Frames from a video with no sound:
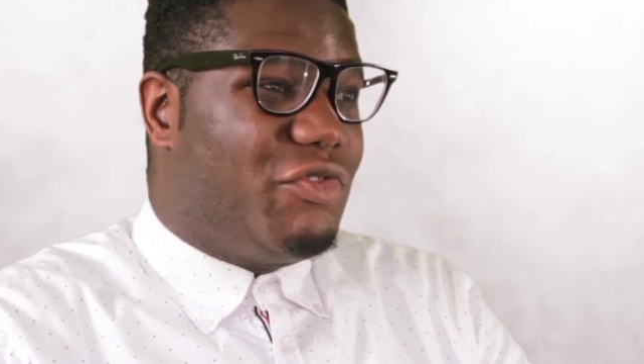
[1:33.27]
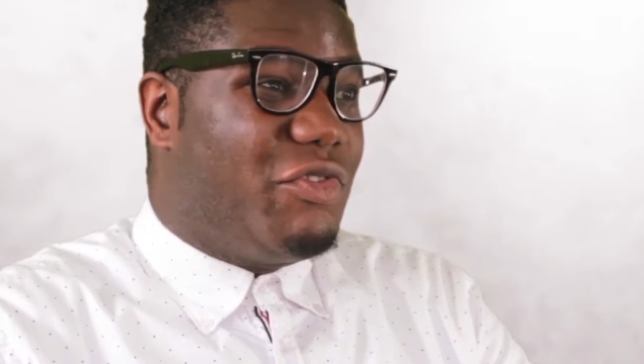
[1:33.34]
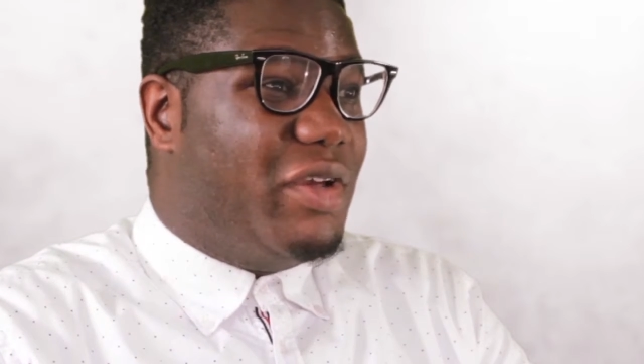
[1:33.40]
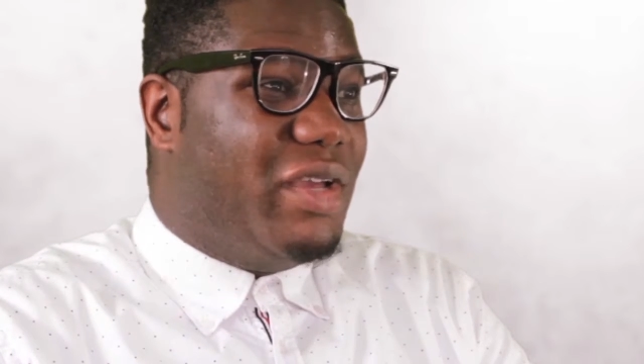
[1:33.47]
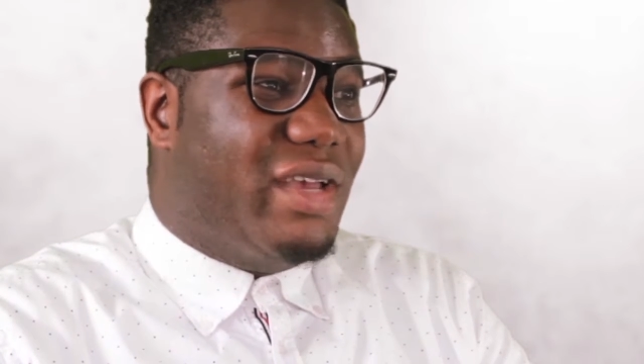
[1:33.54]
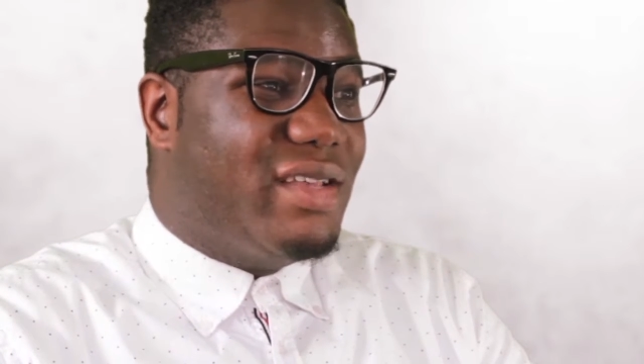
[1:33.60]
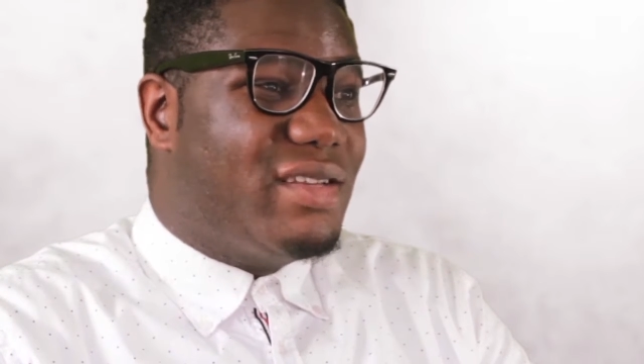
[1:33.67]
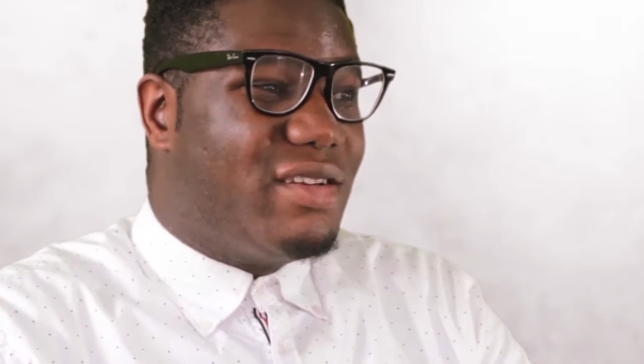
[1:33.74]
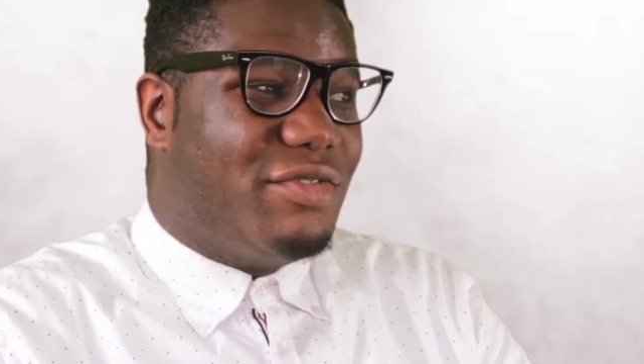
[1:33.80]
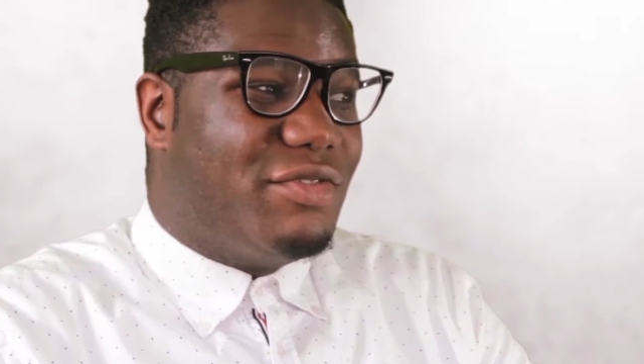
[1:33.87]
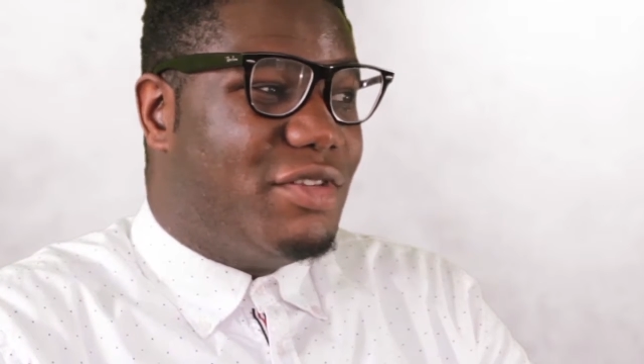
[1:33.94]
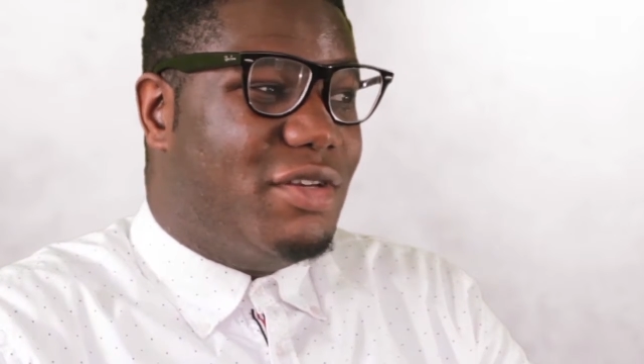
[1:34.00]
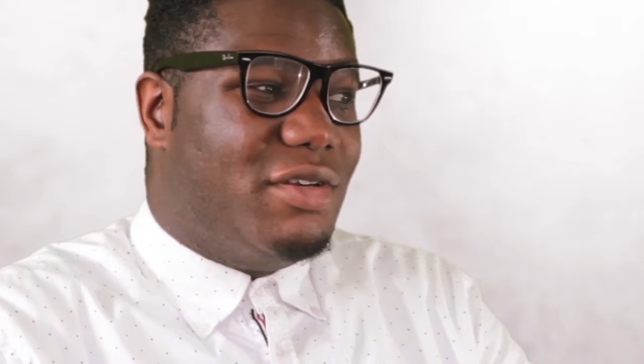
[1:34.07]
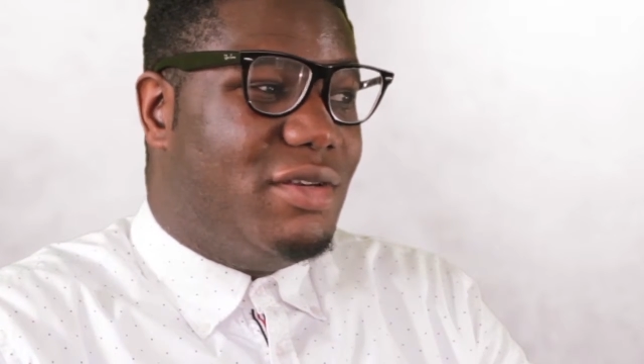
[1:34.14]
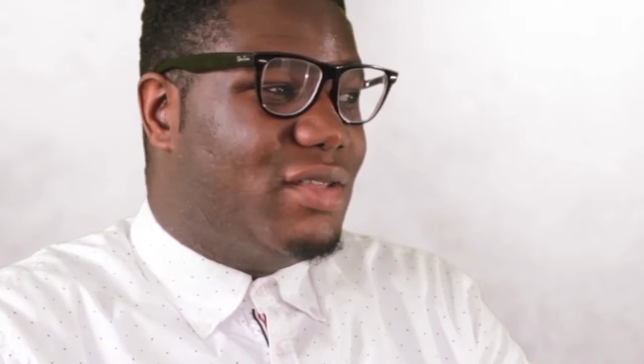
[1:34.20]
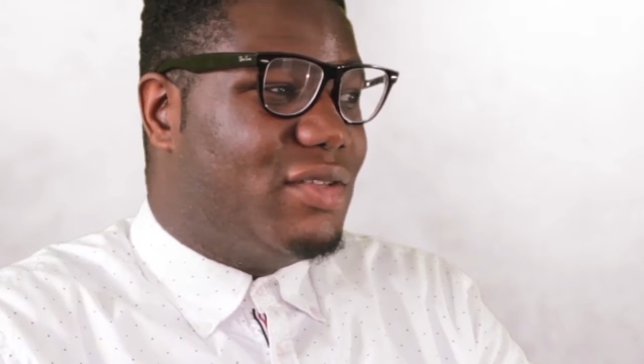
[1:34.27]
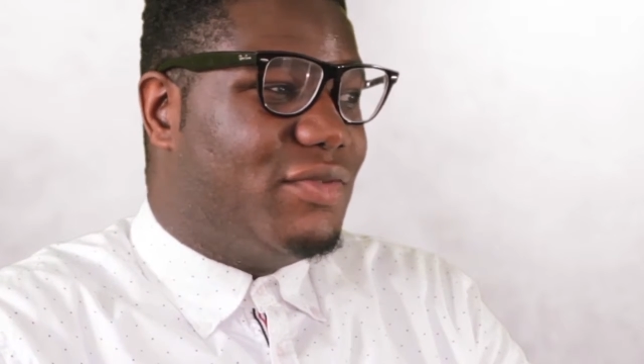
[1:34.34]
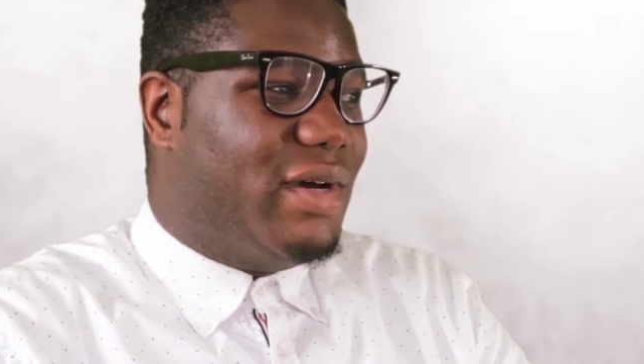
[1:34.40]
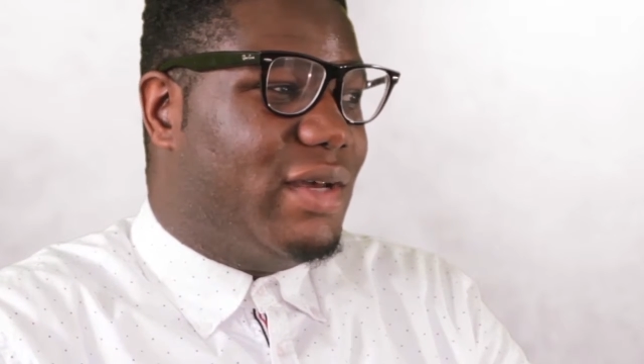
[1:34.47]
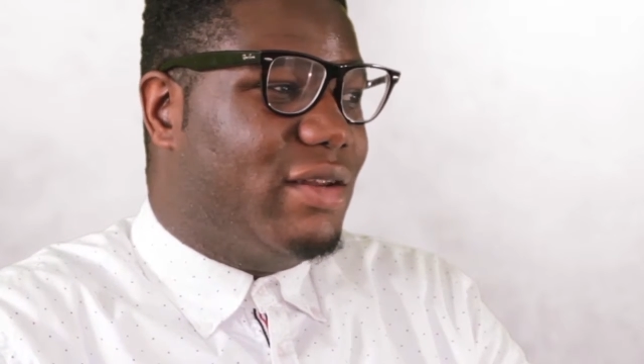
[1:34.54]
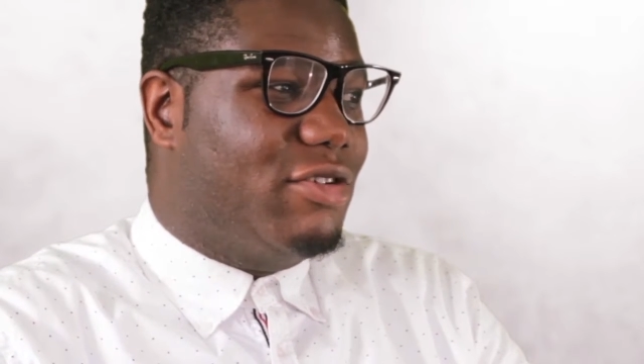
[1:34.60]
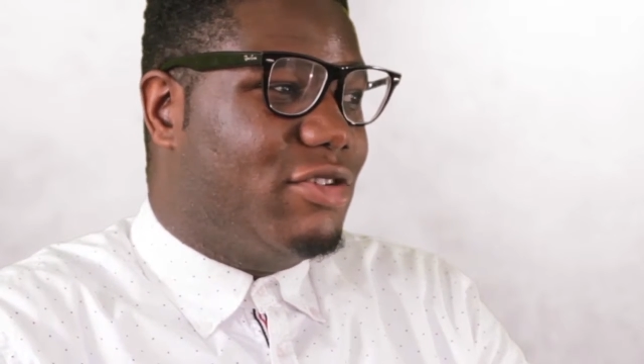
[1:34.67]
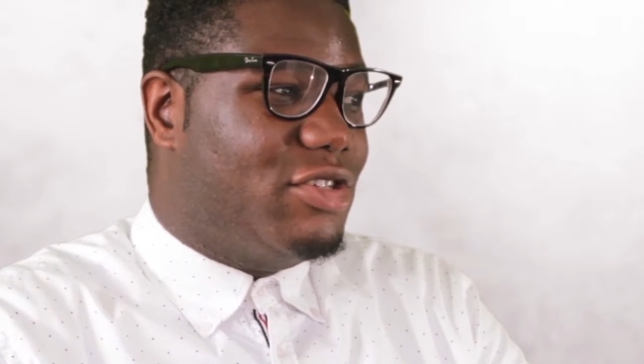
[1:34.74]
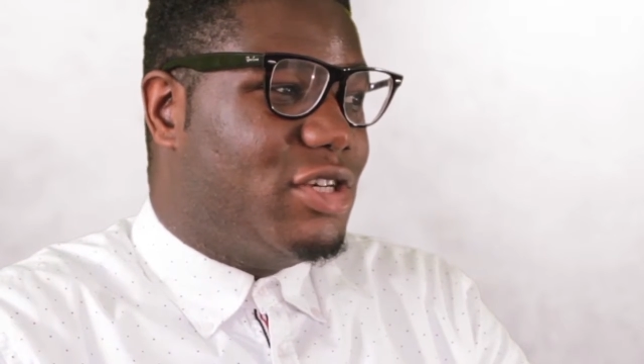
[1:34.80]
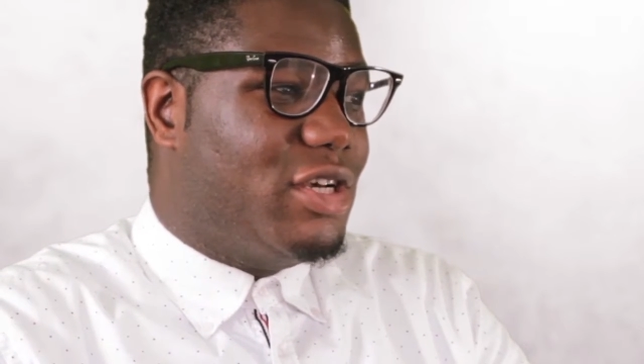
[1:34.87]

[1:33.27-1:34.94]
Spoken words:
3 years after uni to find a good